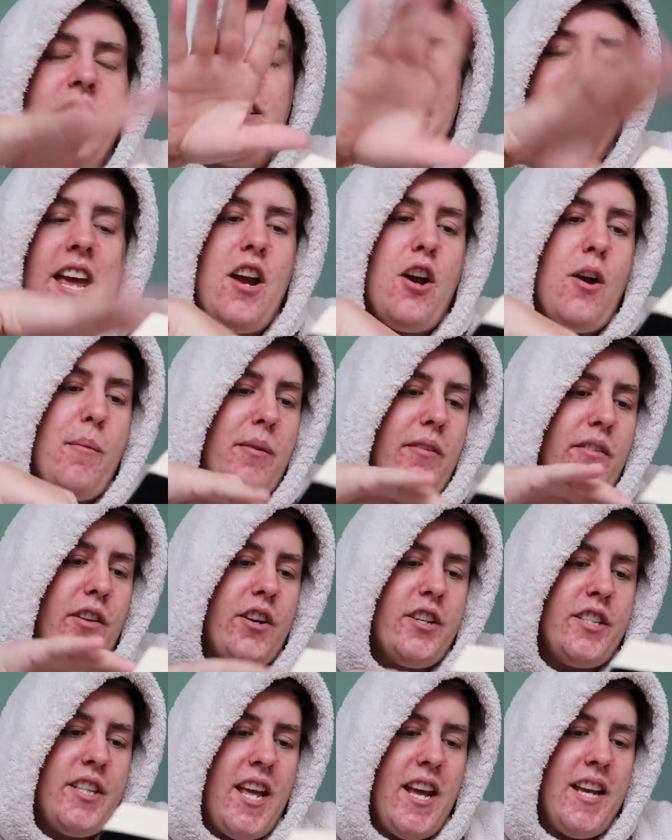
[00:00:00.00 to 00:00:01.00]
they say a couple of
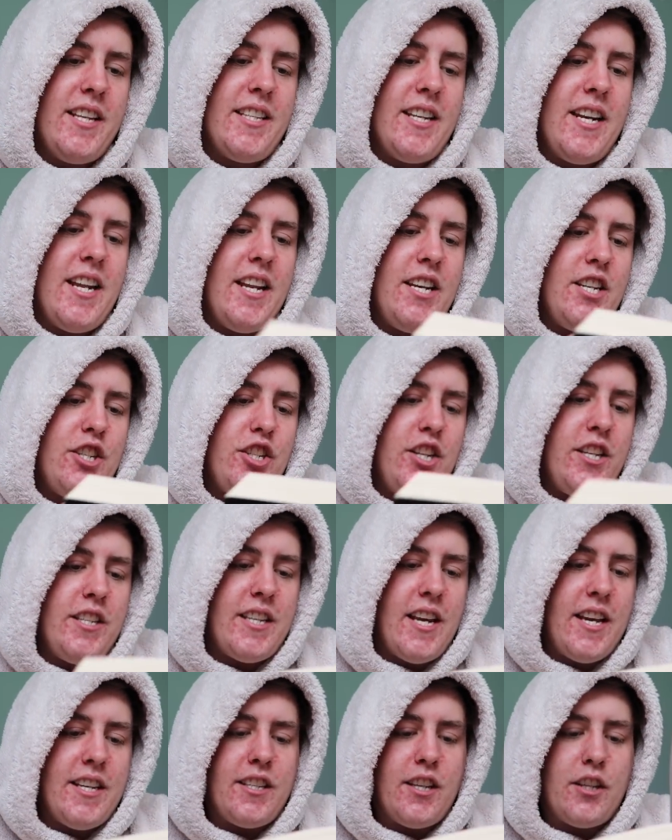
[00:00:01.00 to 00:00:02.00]
other things and then she
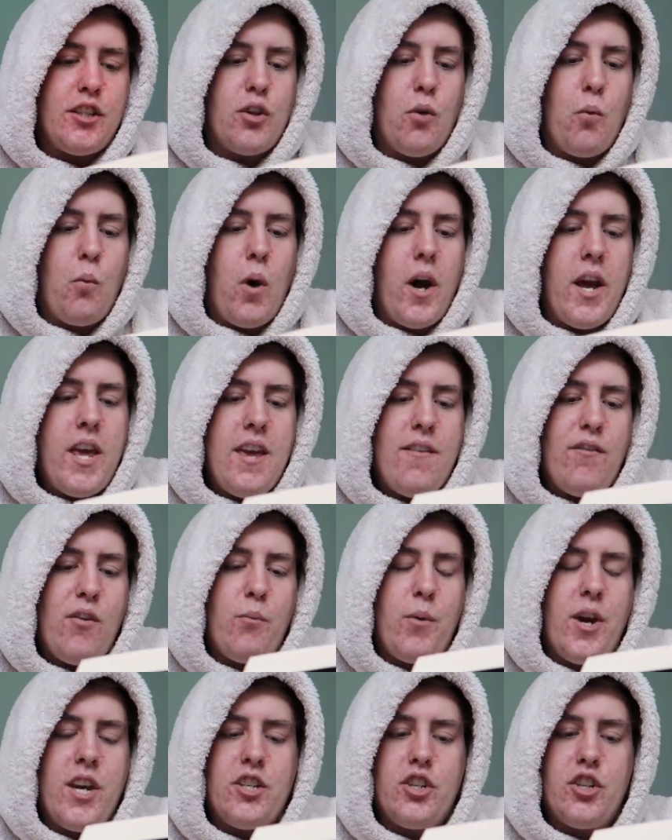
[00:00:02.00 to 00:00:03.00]
says, so why
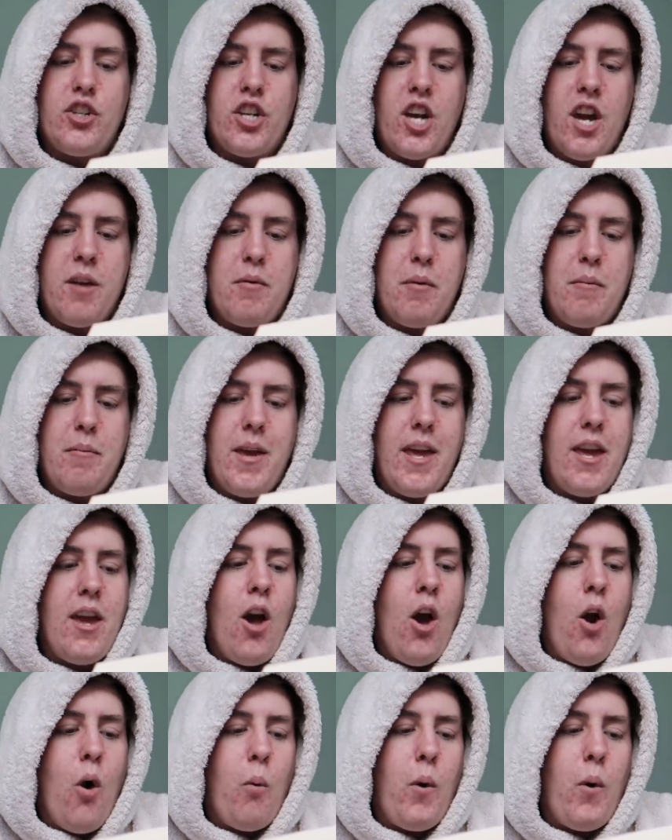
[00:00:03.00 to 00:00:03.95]
even waste your time with me?